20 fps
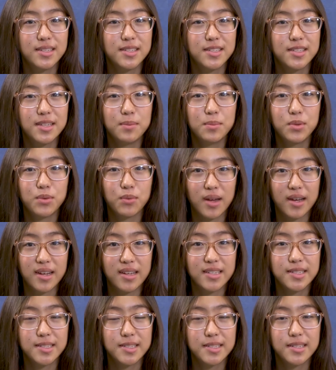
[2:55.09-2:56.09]
steamed
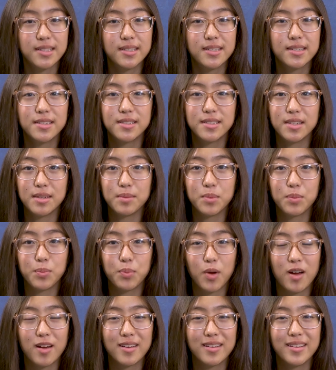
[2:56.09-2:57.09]
rice, steamed
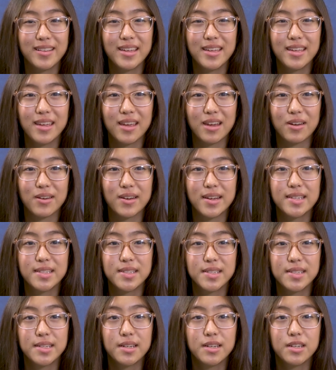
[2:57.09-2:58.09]
broccoli and
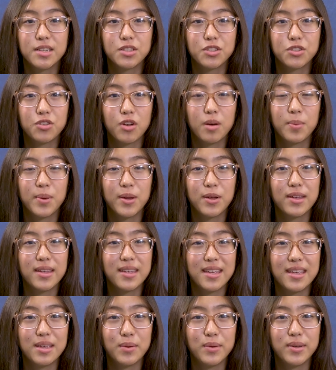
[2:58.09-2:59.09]
carrots, strawberry
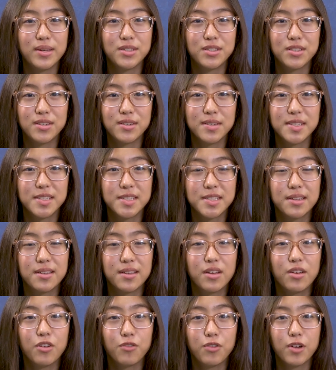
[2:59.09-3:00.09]
kiwi juice,
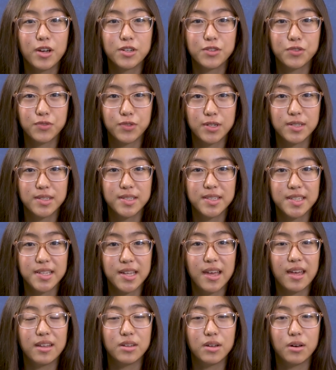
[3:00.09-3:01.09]
fresh fruits,
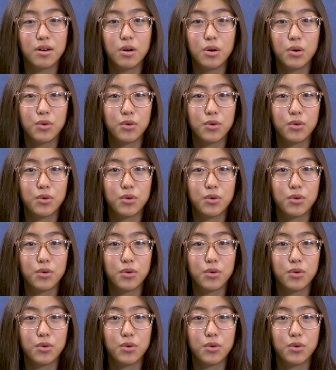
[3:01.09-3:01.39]
and a whole